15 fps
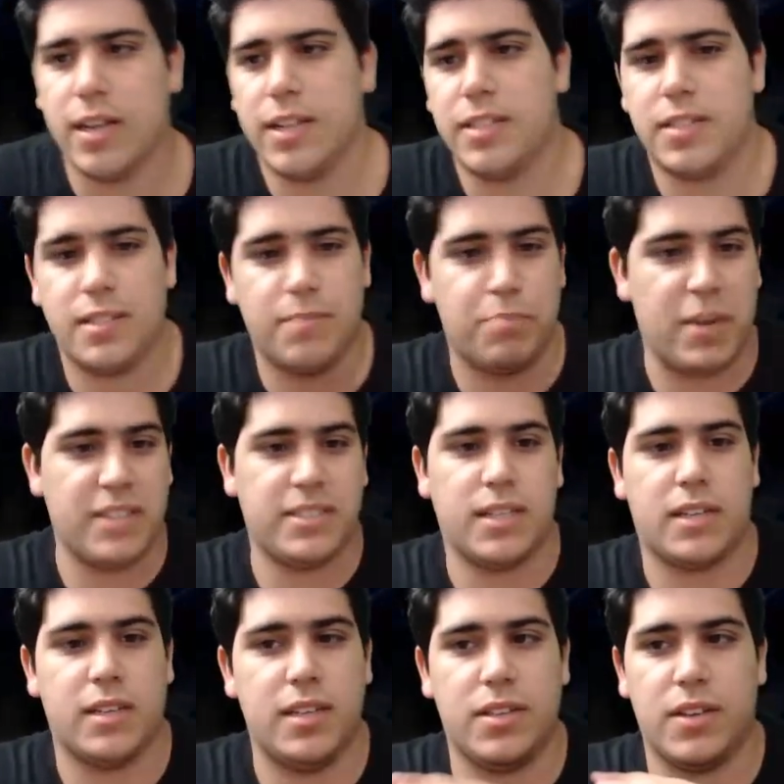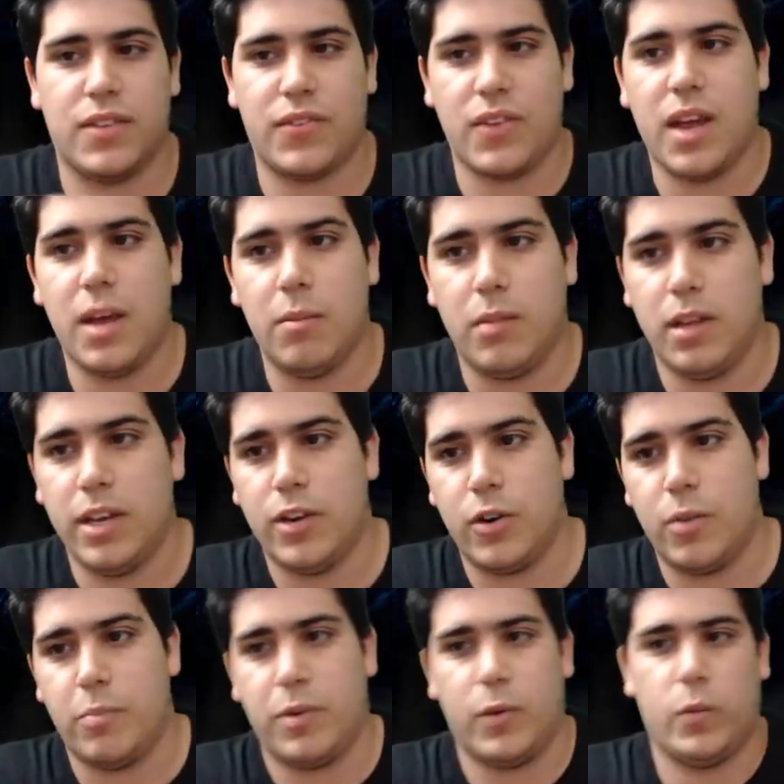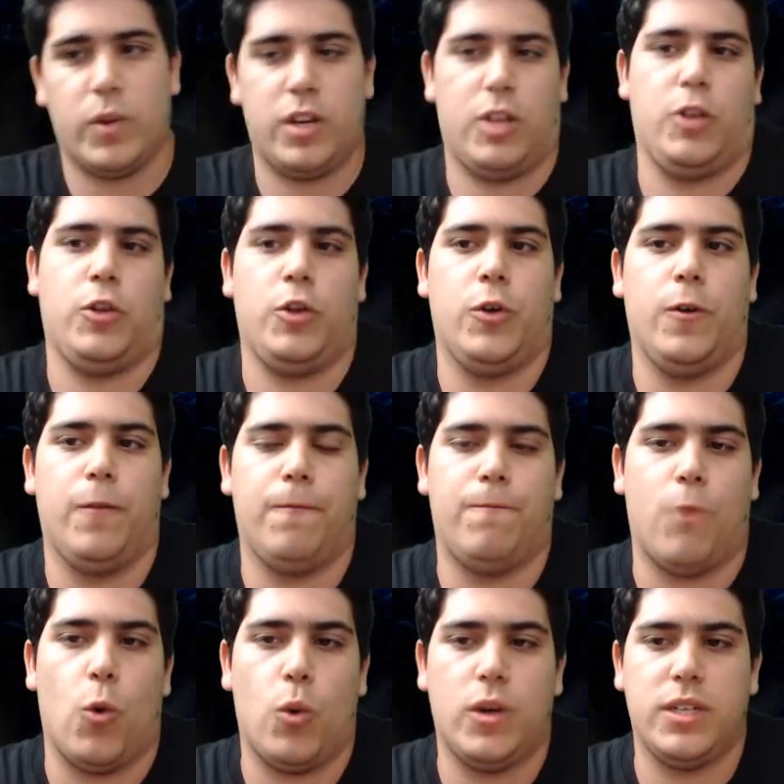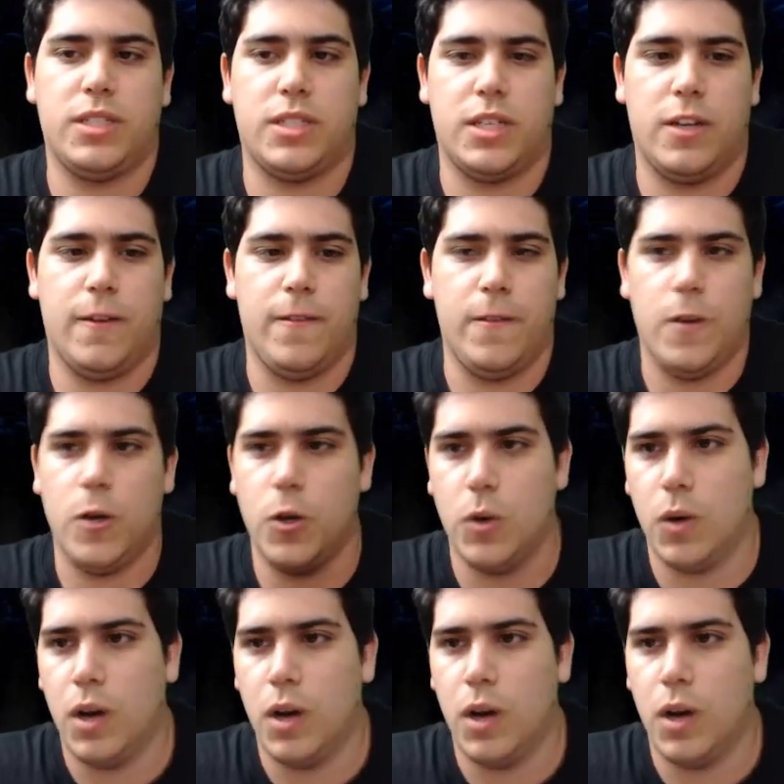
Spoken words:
It's basically the same leader, but with a new voice and a new,